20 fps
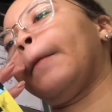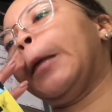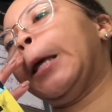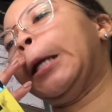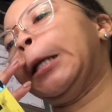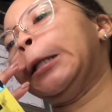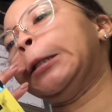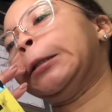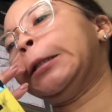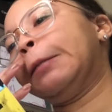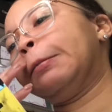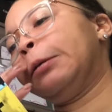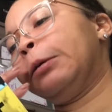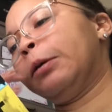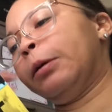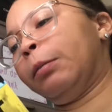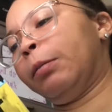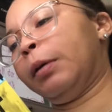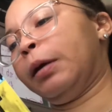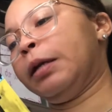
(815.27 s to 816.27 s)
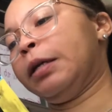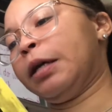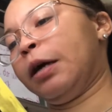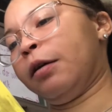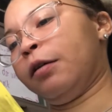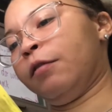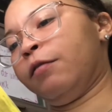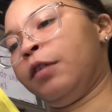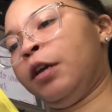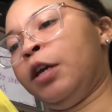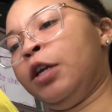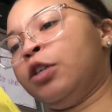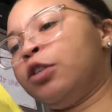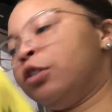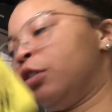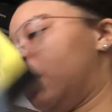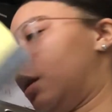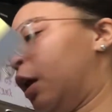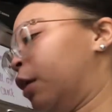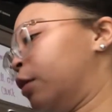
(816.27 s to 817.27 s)
And it's giving you a breakdown of
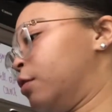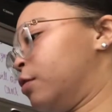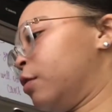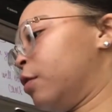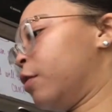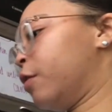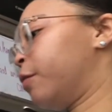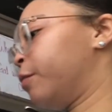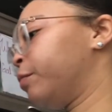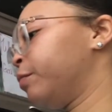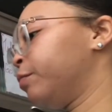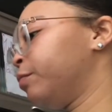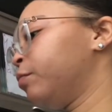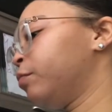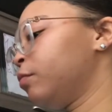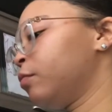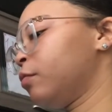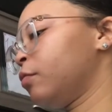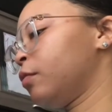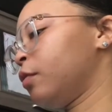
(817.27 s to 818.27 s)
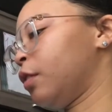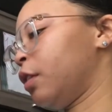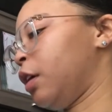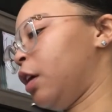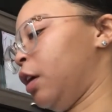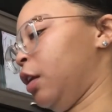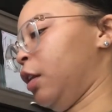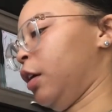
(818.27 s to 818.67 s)
each answer and like